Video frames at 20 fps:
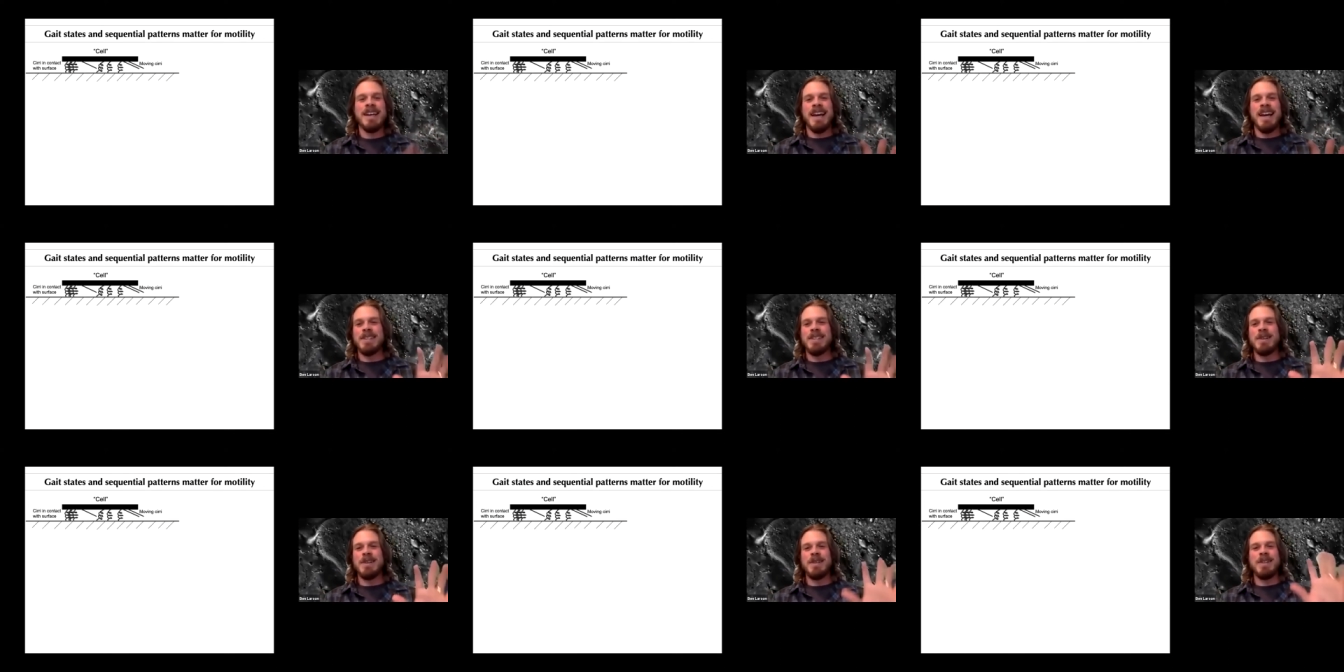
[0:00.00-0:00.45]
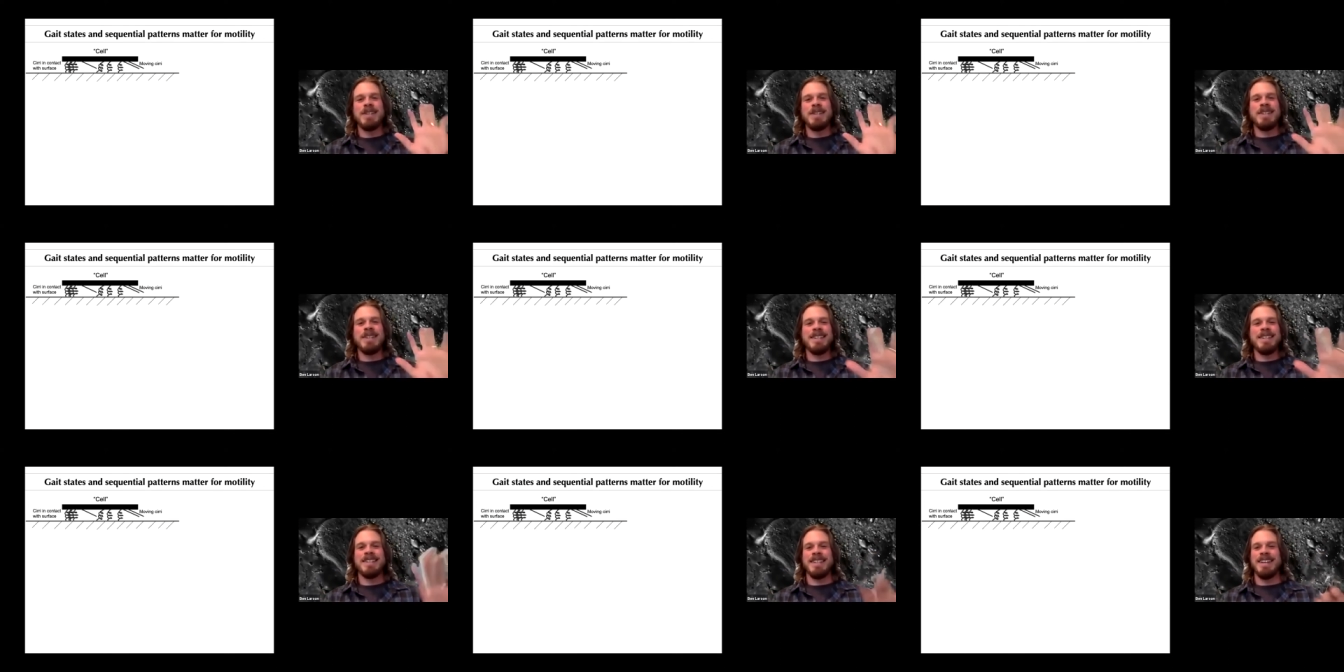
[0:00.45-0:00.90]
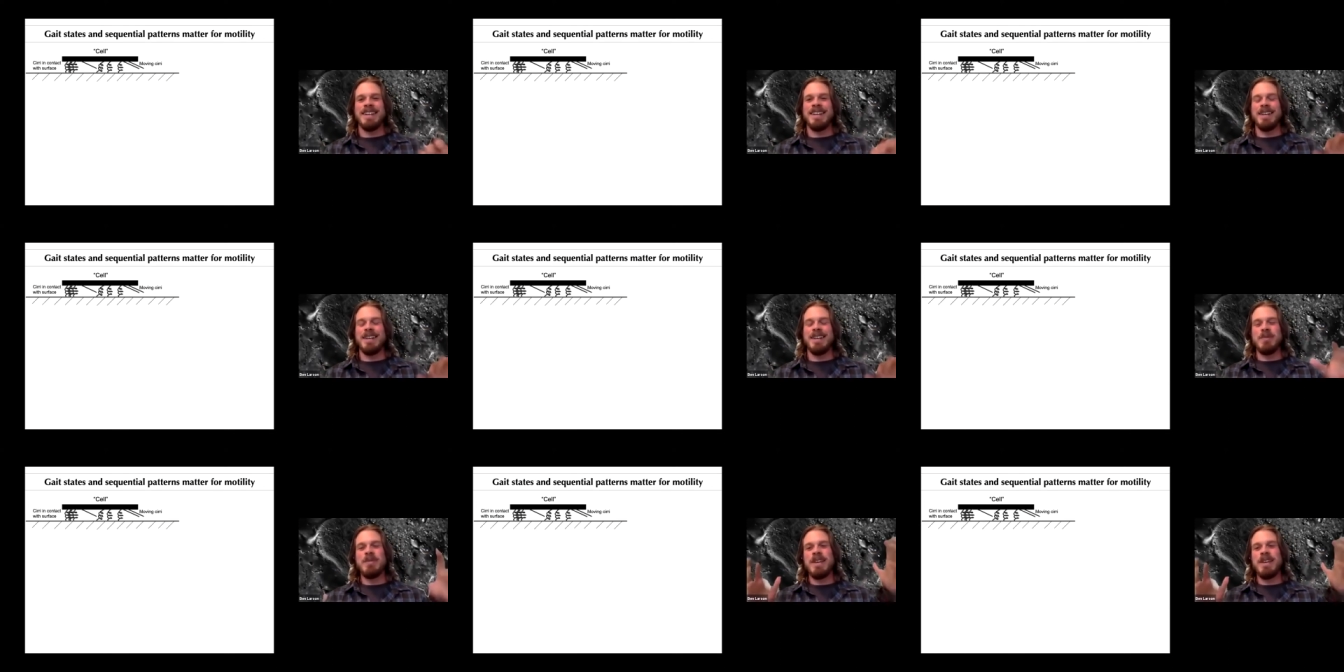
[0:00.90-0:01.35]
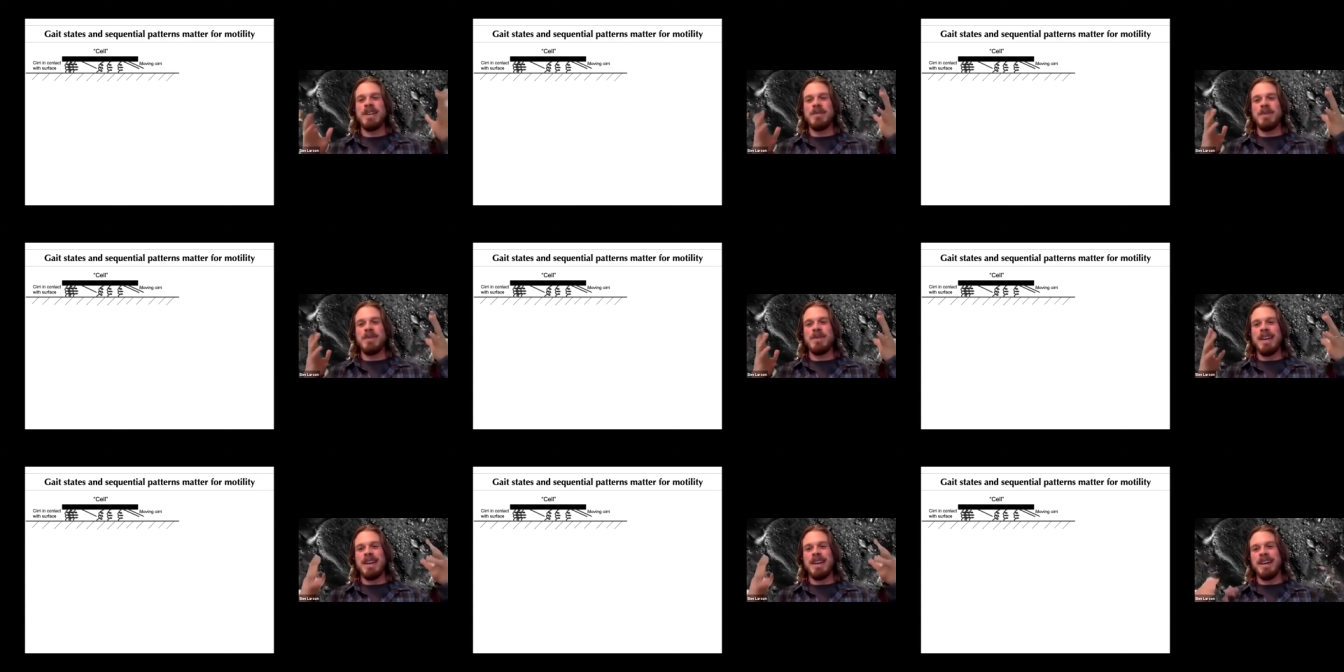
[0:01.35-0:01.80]
And so this is, uh, we,
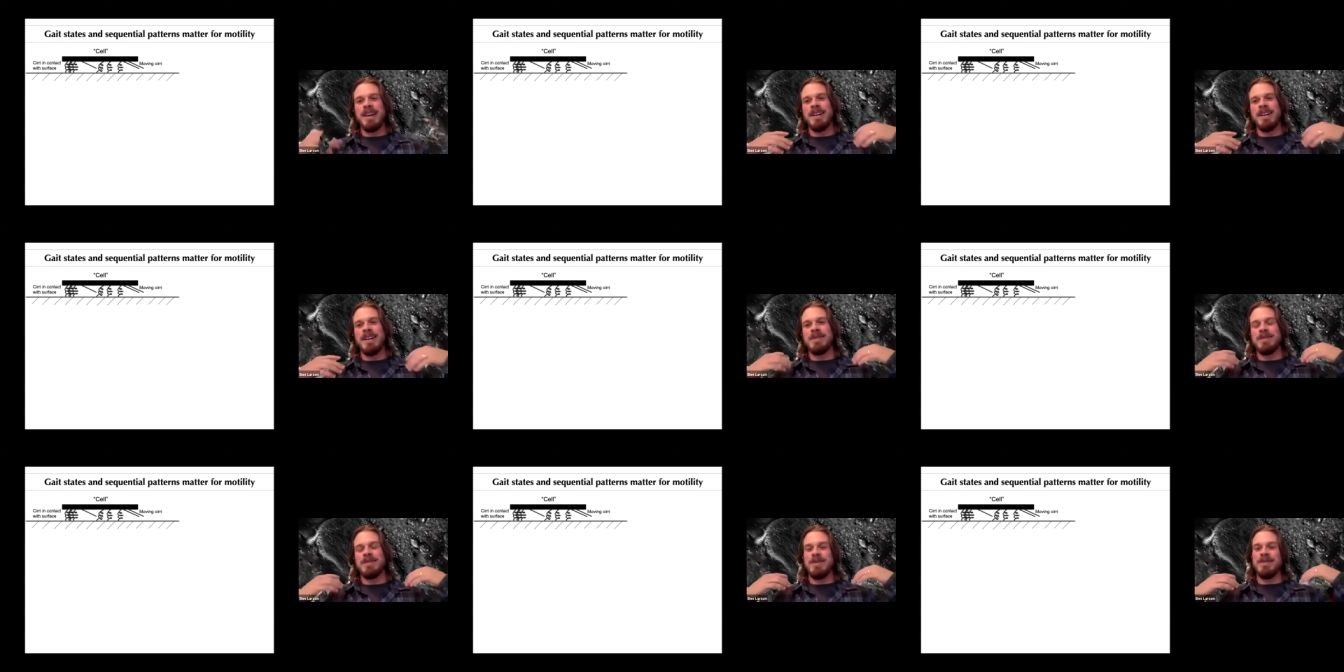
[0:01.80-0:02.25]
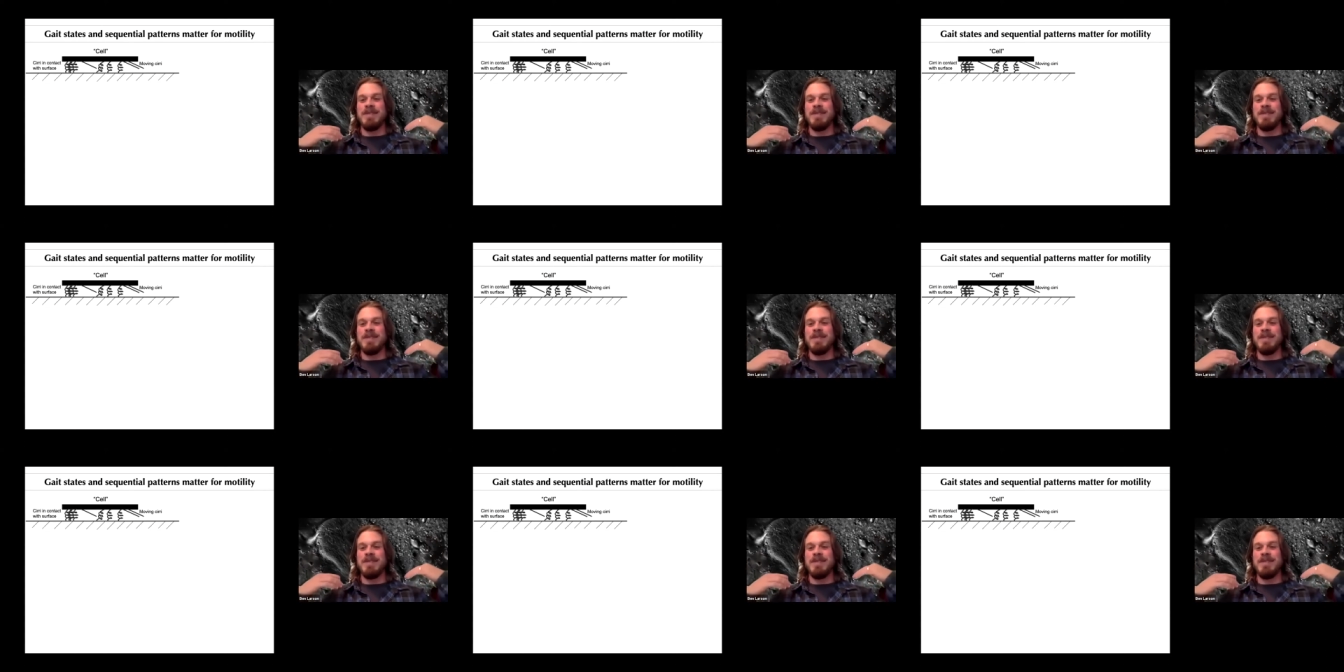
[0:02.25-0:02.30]
we uh,